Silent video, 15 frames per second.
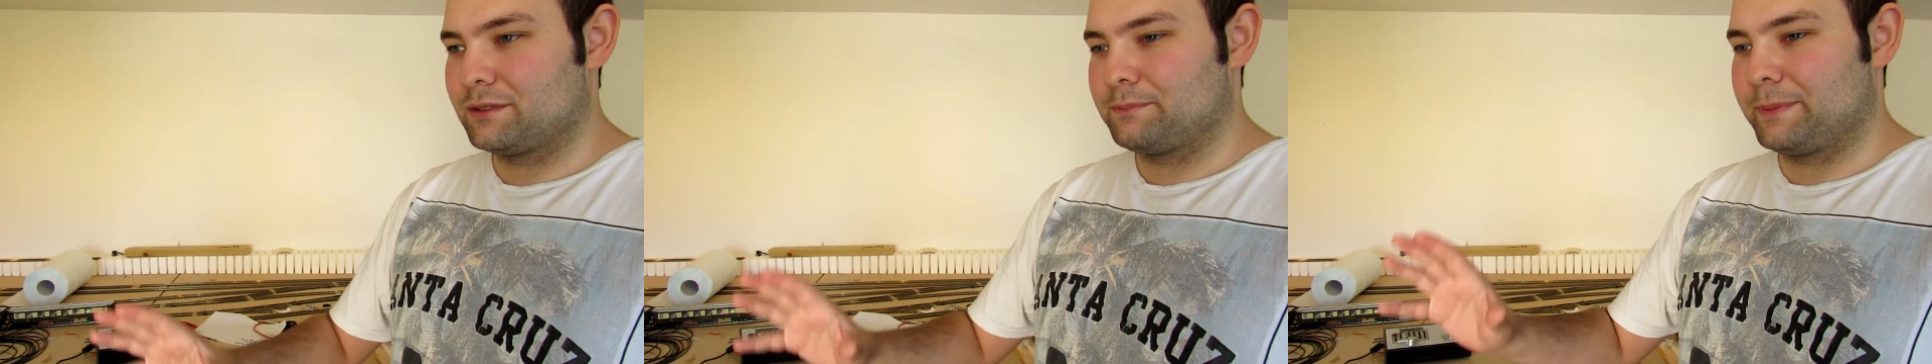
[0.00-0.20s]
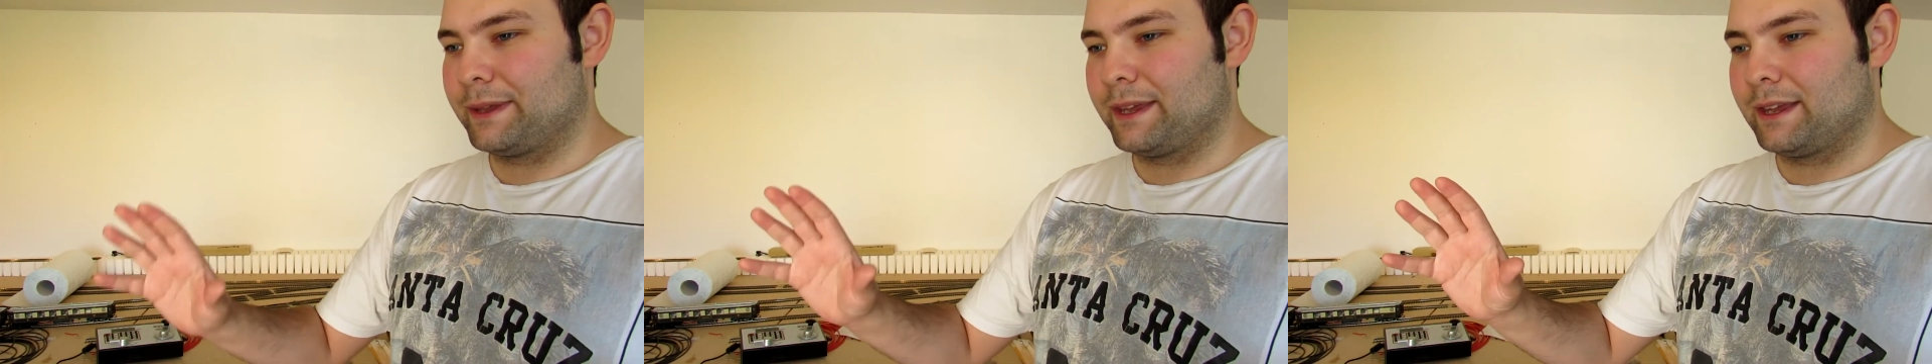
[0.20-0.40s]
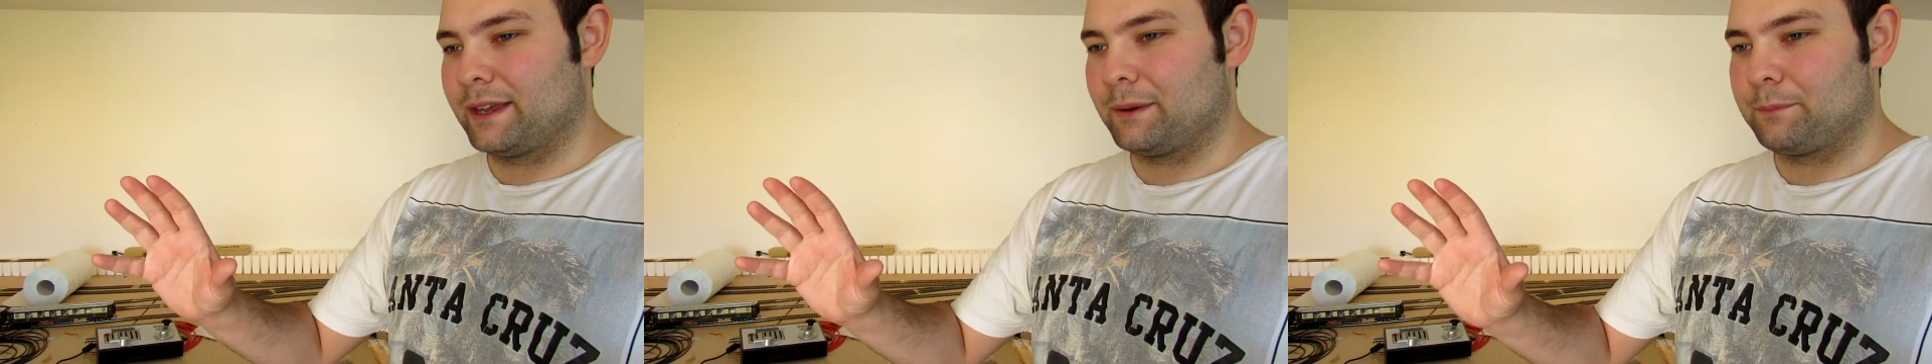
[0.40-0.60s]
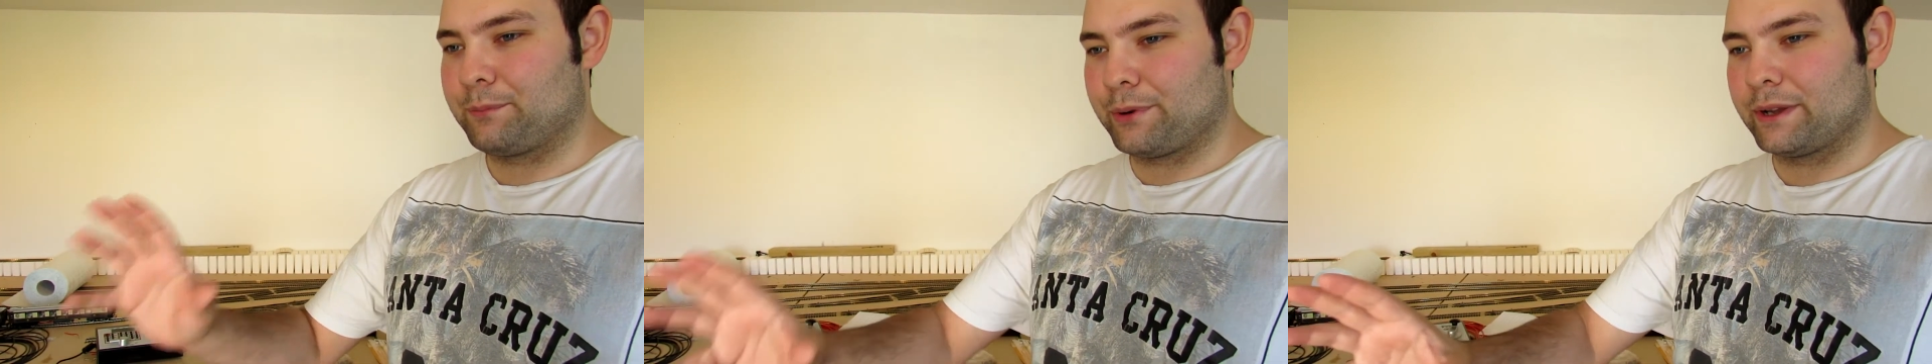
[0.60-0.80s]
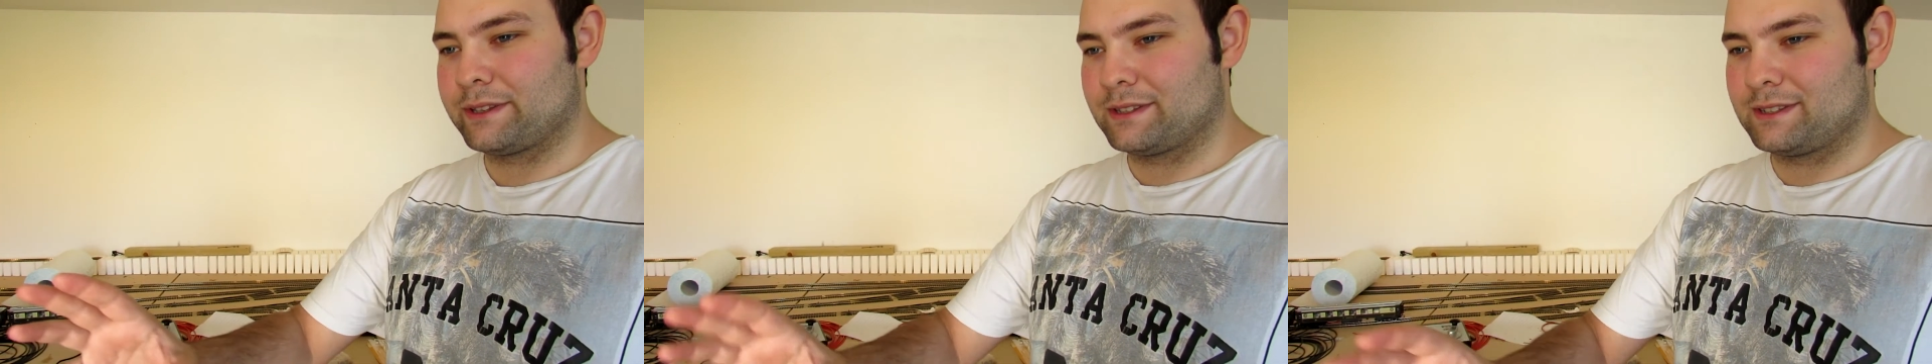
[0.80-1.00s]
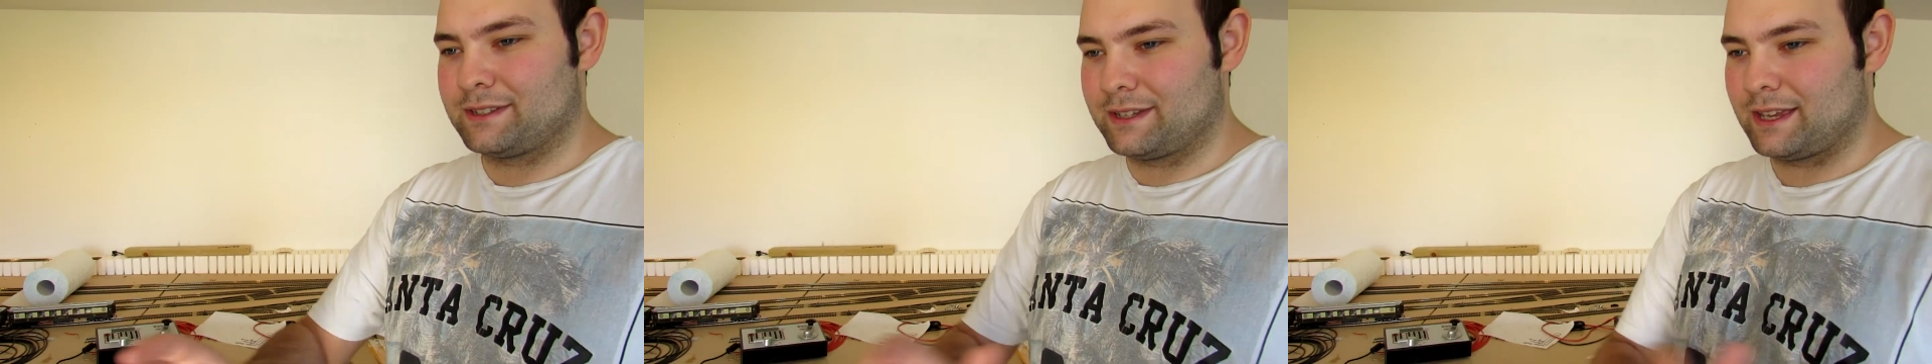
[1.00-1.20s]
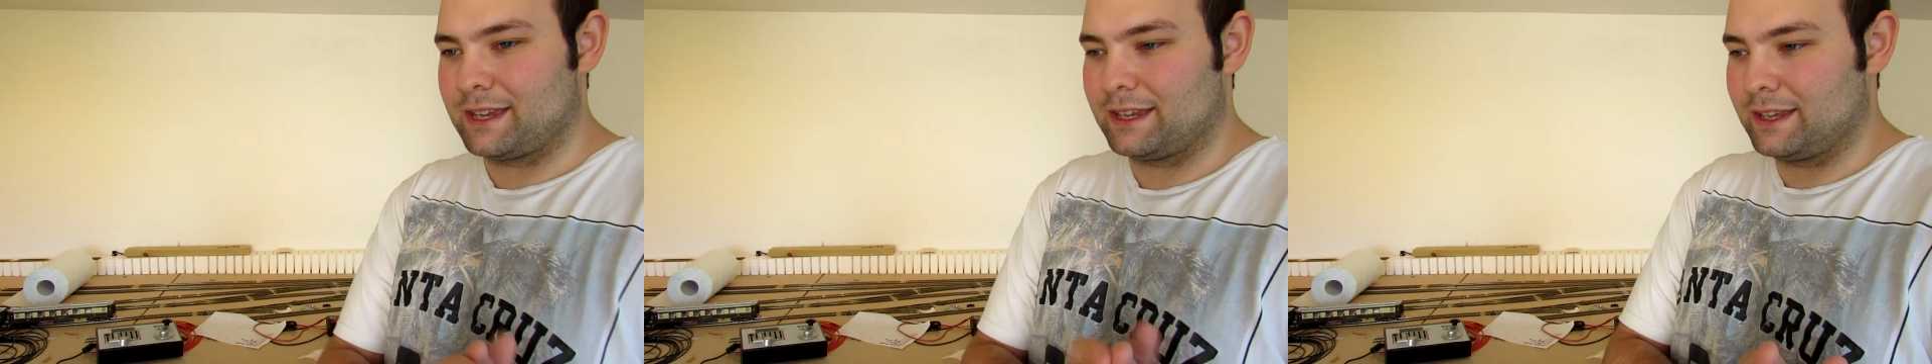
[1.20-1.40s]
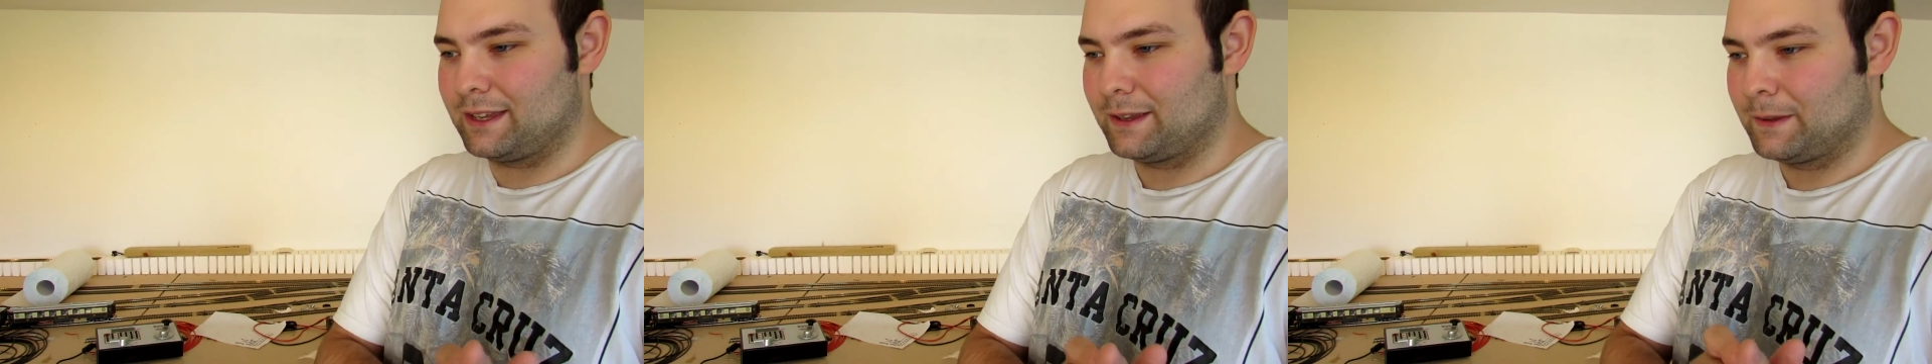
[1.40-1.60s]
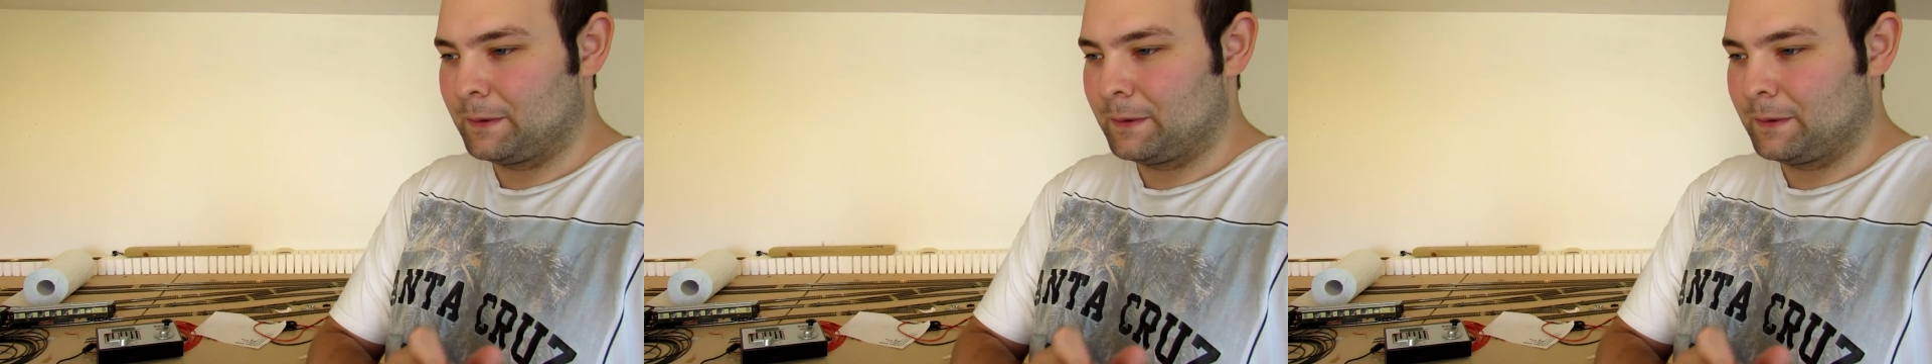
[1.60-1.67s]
being present day.